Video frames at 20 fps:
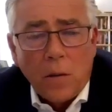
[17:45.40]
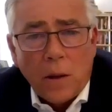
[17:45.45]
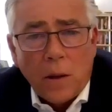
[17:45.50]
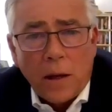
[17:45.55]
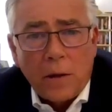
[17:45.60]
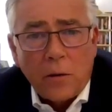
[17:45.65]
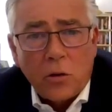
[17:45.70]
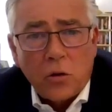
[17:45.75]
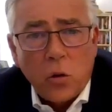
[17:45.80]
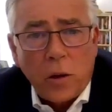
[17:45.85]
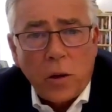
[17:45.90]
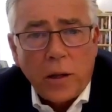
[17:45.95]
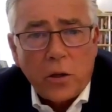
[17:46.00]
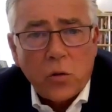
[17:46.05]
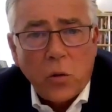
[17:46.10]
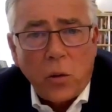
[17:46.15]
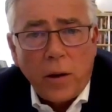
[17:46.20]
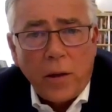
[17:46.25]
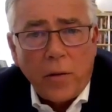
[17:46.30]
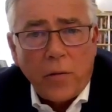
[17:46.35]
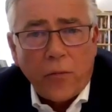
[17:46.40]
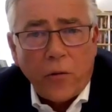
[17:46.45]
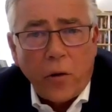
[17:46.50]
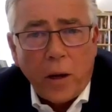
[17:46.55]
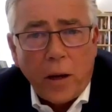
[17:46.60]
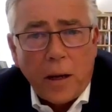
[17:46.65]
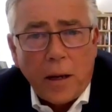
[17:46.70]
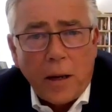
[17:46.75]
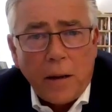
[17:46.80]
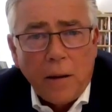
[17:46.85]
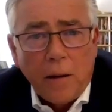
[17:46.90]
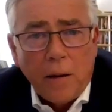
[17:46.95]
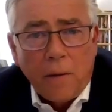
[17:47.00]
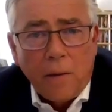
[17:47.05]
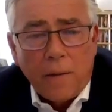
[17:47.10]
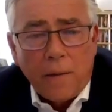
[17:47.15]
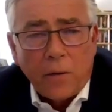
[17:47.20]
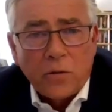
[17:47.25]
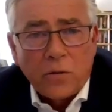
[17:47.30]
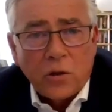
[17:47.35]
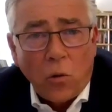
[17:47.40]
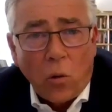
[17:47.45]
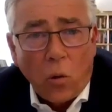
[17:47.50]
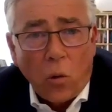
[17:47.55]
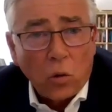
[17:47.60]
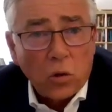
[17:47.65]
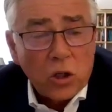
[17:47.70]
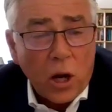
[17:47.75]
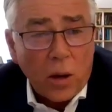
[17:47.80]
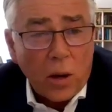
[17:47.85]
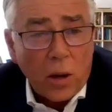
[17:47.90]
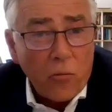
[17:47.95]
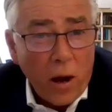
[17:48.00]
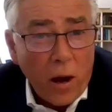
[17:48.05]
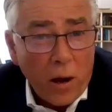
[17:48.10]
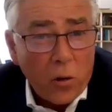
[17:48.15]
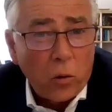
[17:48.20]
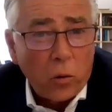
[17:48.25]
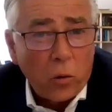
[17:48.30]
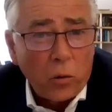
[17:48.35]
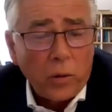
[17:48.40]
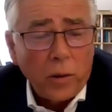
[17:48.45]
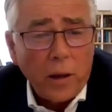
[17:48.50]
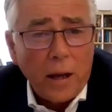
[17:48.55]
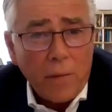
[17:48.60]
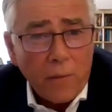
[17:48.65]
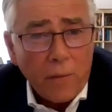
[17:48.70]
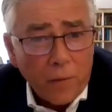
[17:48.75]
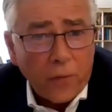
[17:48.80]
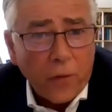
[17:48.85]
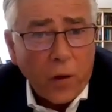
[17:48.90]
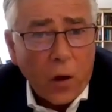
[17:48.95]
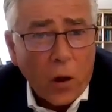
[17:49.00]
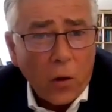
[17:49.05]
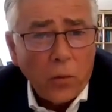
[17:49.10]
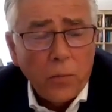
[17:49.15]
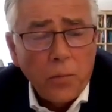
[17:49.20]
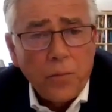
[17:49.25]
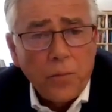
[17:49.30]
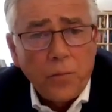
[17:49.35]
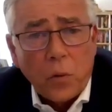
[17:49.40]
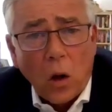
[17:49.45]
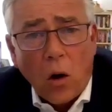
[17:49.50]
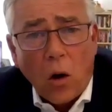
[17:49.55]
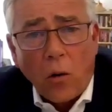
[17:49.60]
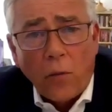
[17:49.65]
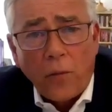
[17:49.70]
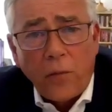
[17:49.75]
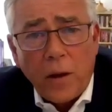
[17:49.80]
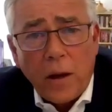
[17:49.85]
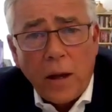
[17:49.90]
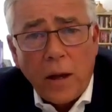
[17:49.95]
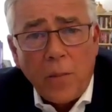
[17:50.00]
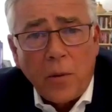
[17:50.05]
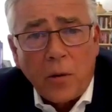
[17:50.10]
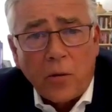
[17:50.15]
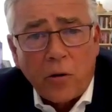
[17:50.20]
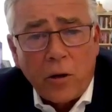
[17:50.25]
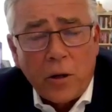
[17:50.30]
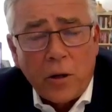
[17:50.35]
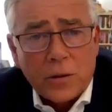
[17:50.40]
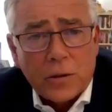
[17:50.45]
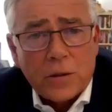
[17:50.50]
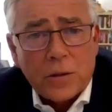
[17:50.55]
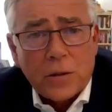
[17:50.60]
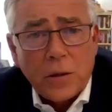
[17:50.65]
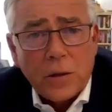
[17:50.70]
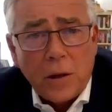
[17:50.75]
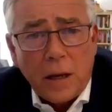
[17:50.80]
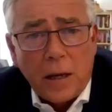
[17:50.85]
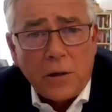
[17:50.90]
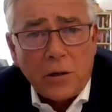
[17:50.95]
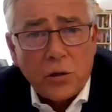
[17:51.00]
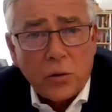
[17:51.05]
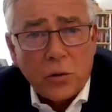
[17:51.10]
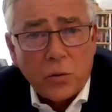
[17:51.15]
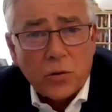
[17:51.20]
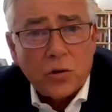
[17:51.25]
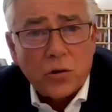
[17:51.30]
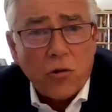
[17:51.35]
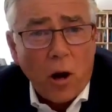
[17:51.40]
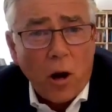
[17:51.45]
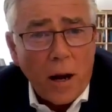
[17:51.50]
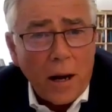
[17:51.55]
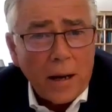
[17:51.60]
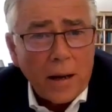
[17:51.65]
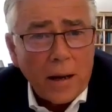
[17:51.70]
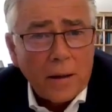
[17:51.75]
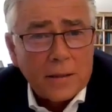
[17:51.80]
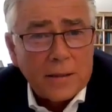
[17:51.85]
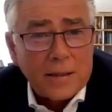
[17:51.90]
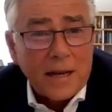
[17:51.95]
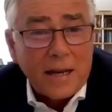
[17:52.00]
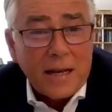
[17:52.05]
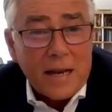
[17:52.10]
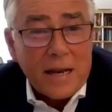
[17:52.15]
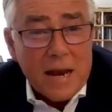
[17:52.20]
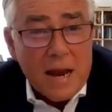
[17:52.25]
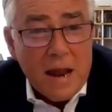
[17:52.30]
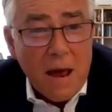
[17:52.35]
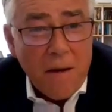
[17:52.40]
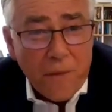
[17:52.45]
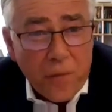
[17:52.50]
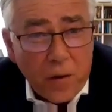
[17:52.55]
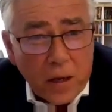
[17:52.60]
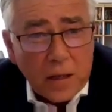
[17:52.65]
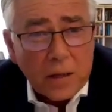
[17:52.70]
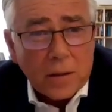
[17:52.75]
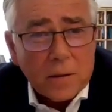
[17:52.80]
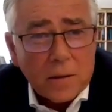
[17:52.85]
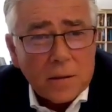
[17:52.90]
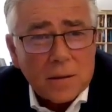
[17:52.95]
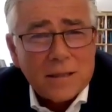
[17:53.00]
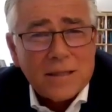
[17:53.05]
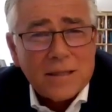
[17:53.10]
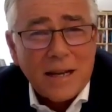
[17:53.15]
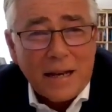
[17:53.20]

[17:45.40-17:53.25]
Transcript: that in 2023, there was an all-time record inflow of immigrants into Australia, a significant